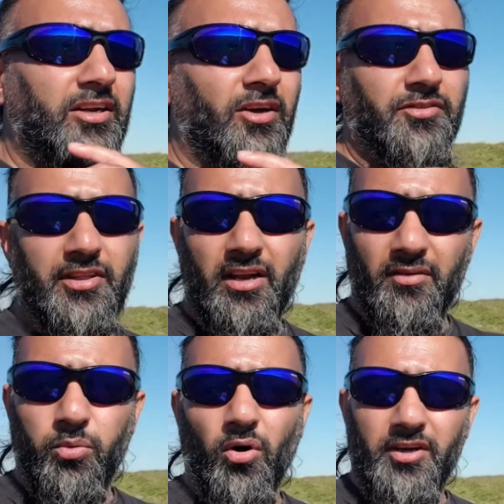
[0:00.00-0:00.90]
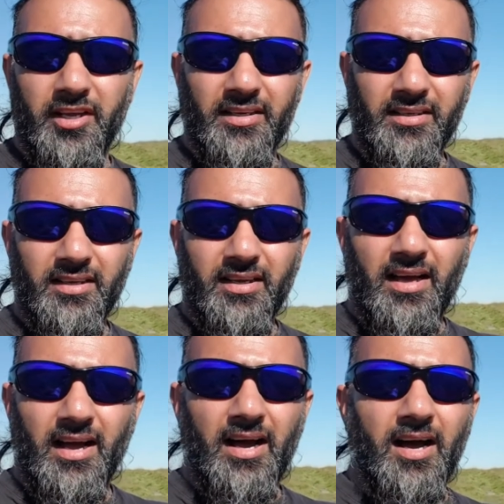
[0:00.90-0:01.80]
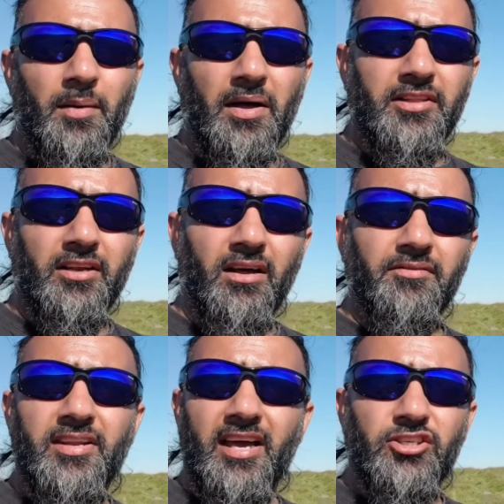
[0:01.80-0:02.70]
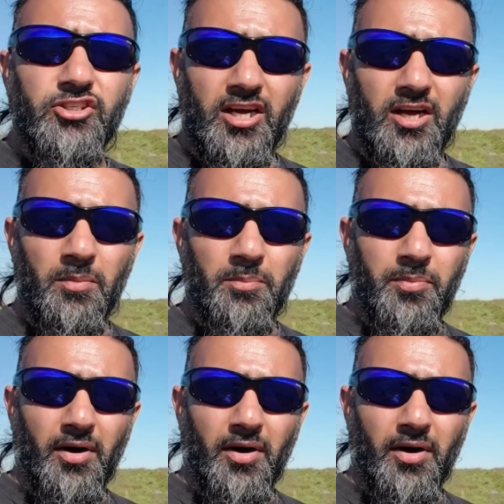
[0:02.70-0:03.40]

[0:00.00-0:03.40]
they love walking and they love nature,